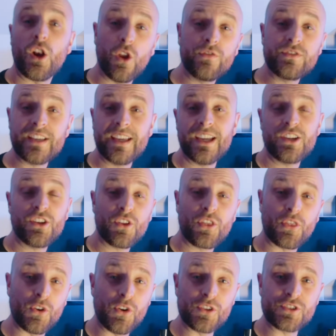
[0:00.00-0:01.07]
Love to hear your
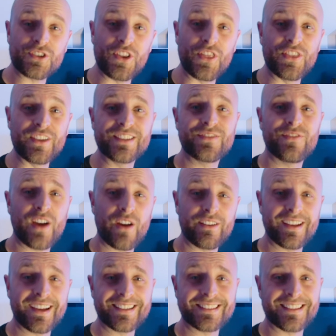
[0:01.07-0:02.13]
thoughts on these
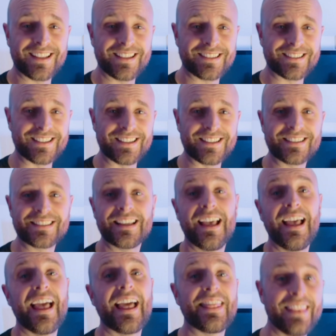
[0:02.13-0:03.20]
Faradite sensors.
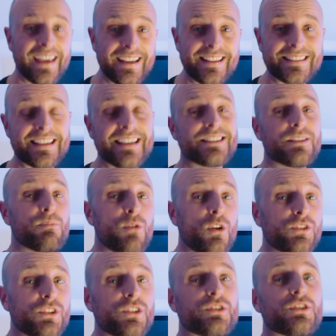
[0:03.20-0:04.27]
This is a
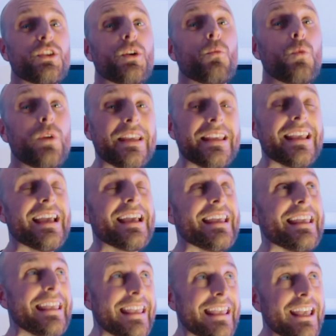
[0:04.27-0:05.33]
product that we
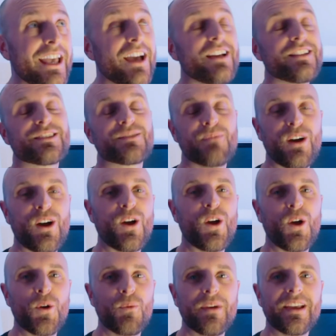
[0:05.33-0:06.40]
here at Smart
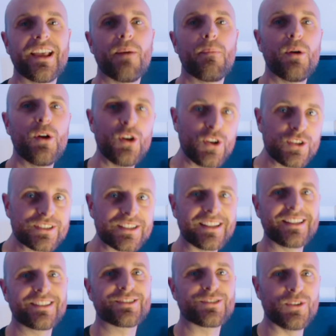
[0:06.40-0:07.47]
Homey
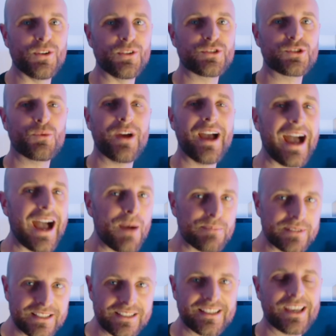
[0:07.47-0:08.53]
personally install, so we're
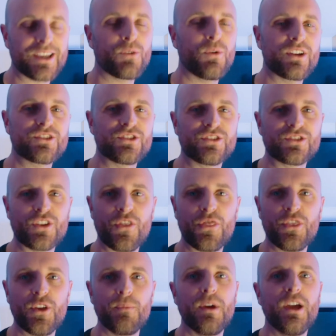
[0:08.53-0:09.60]
happy to take questions
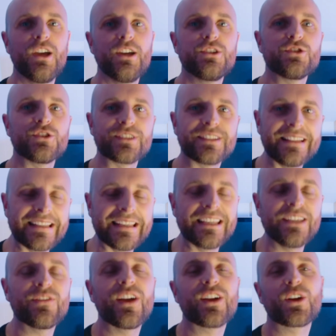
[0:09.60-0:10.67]
on them. Just
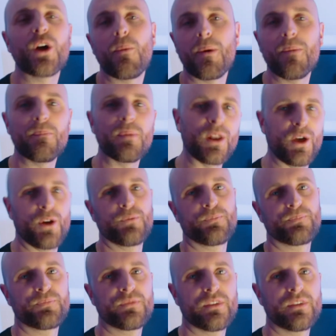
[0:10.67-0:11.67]
leave a comment below.